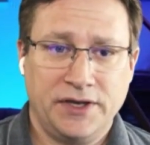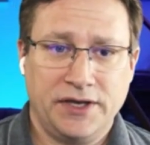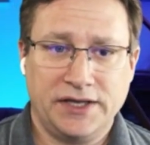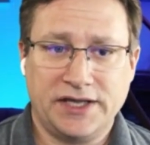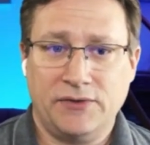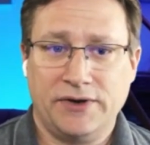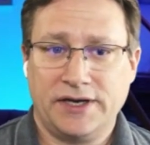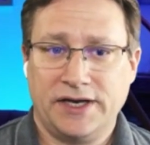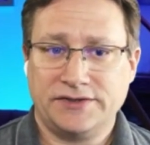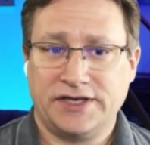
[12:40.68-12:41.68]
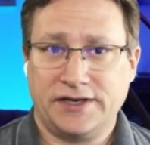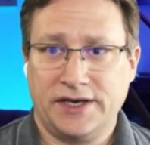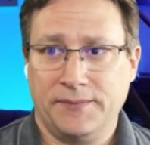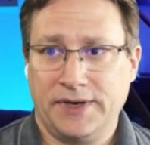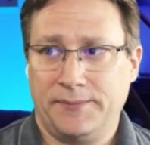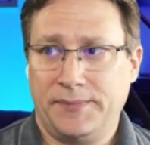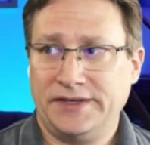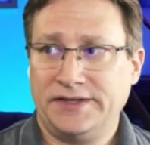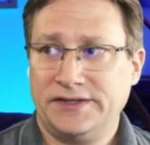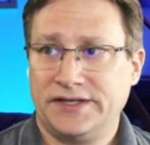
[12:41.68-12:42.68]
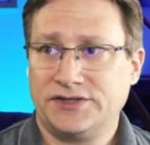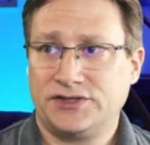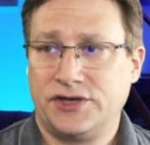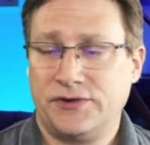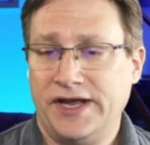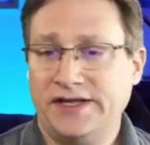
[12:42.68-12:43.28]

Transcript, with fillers: that one has like a, a pendant that creates